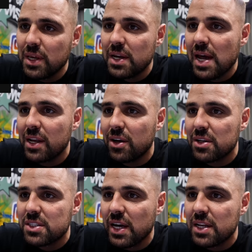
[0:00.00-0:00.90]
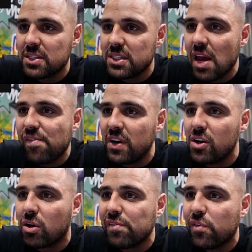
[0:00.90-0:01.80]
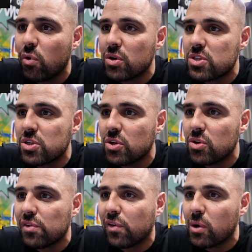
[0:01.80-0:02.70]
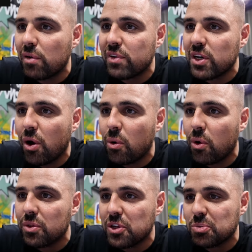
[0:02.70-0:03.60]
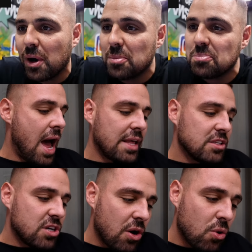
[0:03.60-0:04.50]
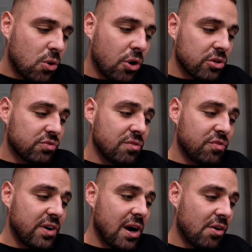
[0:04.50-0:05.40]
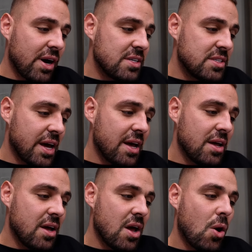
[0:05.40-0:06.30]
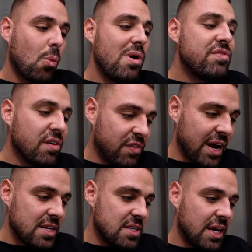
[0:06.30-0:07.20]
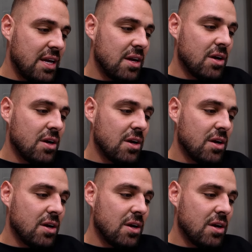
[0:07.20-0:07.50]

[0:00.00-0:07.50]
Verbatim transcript: then Elliot has said, definitely looking forward to the follow-up video on this one. And the total cost from V R S, yeah? With the V A T,